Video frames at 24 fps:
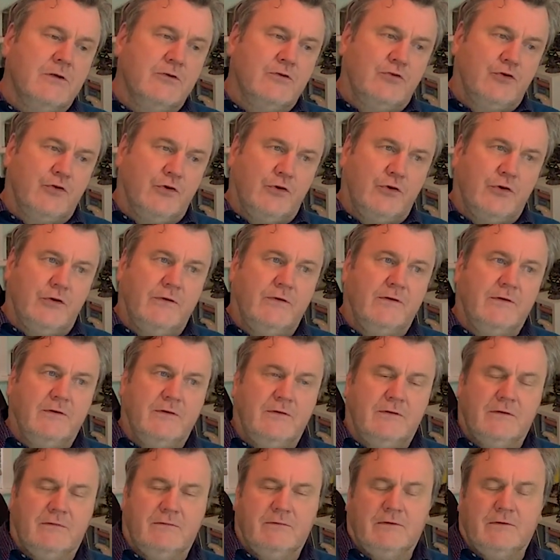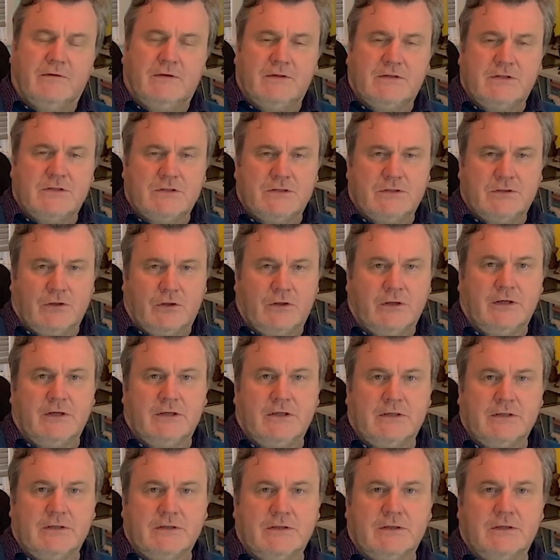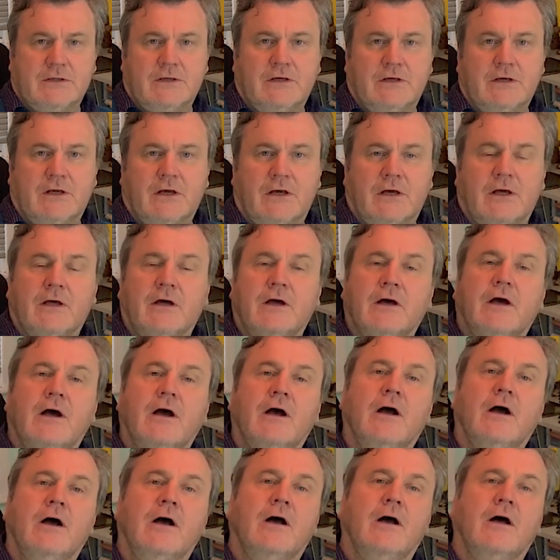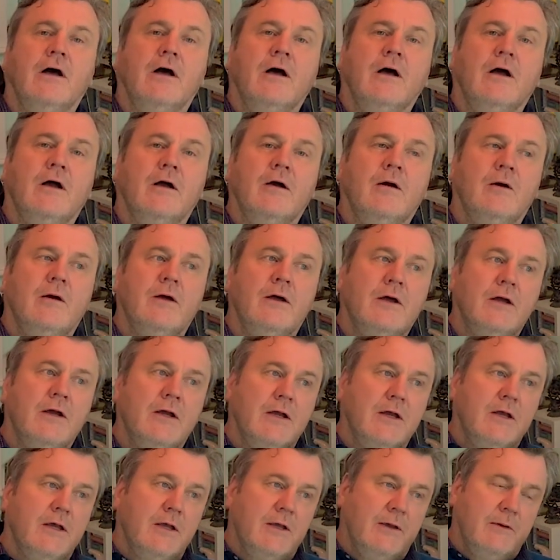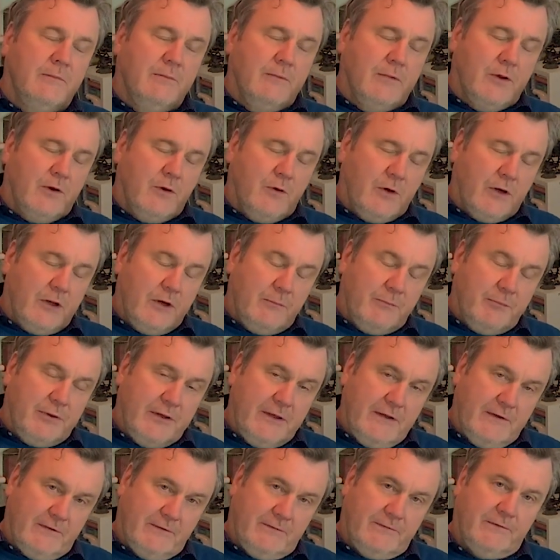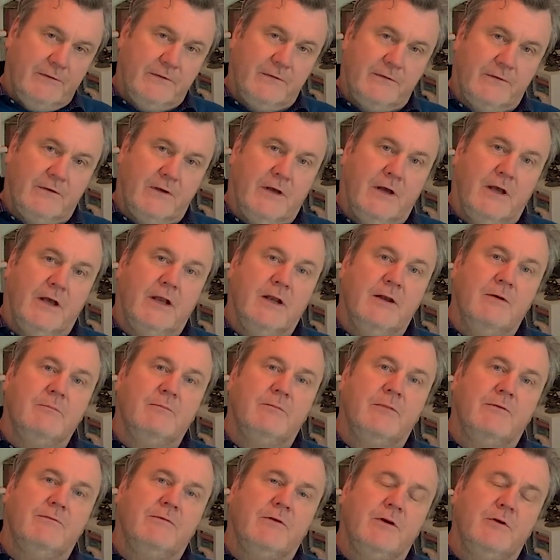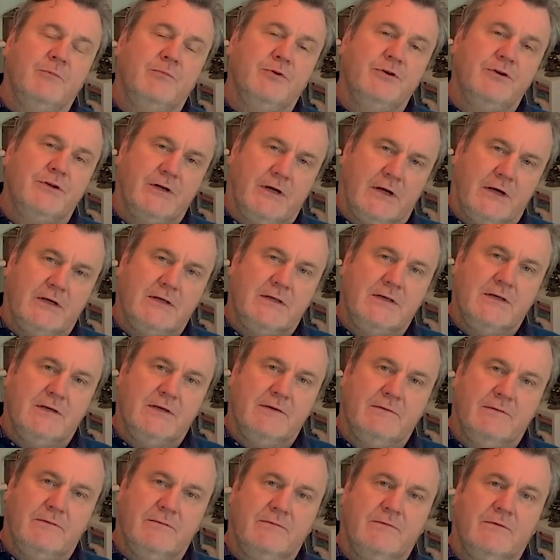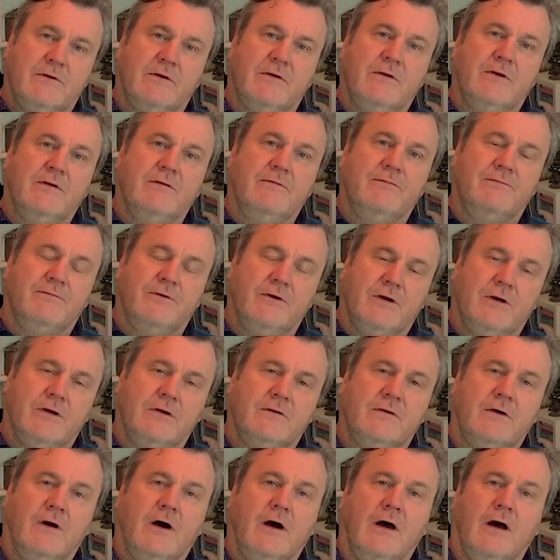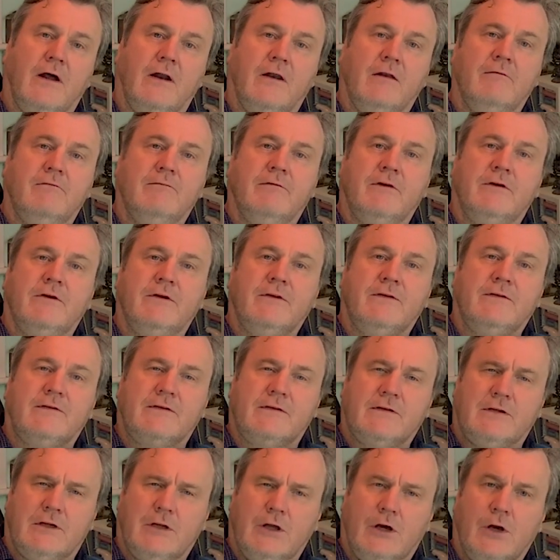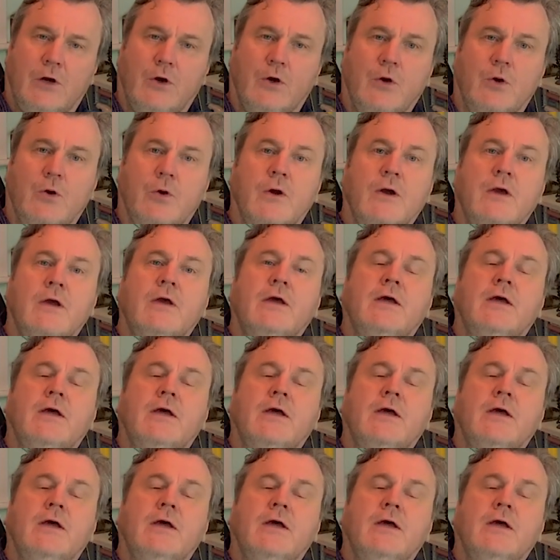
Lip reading: Taurus is a very solid, quite a peaceful sign, but very productive and very fertile and very slow